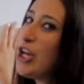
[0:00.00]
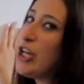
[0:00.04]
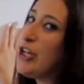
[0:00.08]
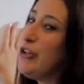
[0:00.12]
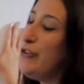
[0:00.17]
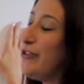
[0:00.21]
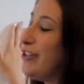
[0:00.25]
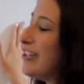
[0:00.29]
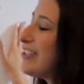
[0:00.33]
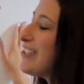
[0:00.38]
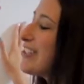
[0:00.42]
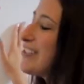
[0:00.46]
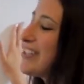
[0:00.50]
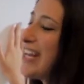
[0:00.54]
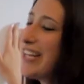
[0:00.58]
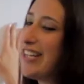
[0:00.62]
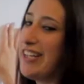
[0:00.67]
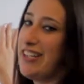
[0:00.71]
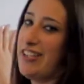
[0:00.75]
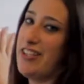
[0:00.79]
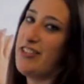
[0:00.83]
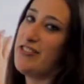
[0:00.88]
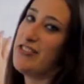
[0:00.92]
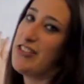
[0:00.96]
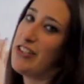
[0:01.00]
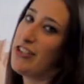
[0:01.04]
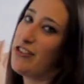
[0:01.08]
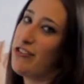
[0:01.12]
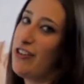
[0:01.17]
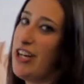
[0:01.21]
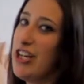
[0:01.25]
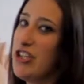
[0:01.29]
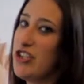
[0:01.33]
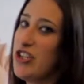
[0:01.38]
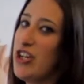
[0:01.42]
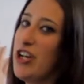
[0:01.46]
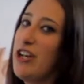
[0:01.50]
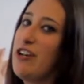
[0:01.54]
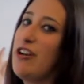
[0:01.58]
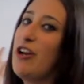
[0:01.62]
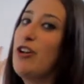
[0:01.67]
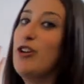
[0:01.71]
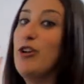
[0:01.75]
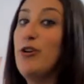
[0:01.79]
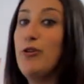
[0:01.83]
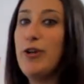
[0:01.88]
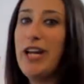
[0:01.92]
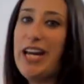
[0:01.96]
You need to take in consideration
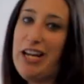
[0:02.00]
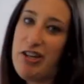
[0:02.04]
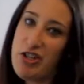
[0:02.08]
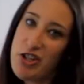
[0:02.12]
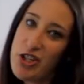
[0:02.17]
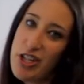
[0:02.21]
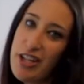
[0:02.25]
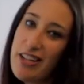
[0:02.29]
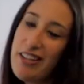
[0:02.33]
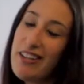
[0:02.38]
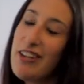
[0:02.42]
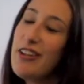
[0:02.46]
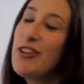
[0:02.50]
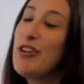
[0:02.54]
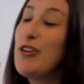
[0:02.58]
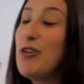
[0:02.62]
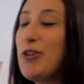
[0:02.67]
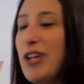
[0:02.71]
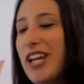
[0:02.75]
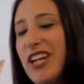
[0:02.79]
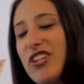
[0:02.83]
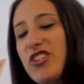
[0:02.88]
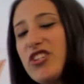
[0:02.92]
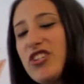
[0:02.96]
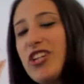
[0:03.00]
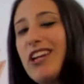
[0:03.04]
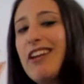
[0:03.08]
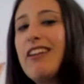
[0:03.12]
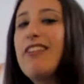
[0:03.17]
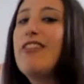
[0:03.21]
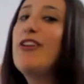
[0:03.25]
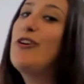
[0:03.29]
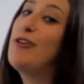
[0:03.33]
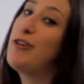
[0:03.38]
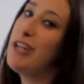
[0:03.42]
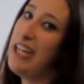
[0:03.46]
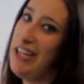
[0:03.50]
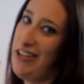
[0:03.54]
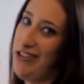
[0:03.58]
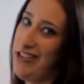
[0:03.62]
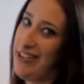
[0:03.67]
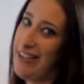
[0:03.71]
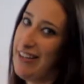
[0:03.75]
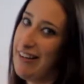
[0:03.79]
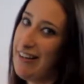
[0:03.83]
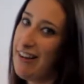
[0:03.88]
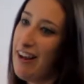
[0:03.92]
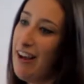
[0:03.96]
location, location,
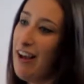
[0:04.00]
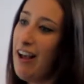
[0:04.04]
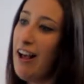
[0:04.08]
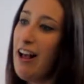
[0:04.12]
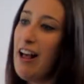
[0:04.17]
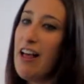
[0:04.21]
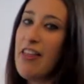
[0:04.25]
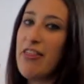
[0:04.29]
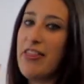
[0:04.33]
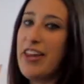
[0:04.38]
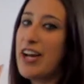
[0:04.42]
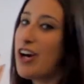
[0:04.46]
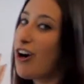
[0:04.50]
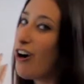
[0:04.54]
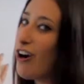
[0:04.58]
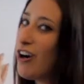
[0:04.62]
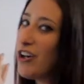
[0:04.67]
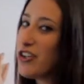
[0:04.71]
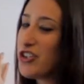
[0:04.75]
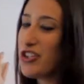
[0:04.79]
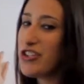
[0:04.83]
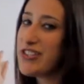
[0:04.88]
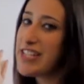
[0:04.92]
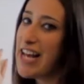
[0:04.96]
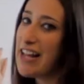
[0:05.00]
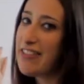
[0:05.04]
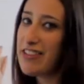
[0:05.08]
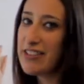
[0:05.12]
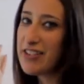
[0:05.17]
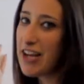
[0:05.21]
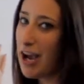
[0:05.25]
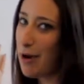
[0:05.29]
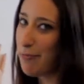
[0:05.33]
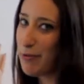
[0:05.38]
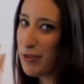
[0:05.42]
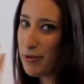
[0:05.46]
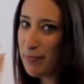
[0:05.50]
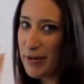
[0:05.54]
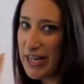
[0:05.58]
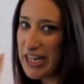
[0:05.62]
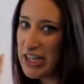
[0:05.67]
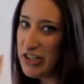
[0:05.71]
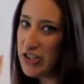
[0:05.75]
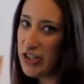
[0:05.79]
location. They aren't just at the top of the page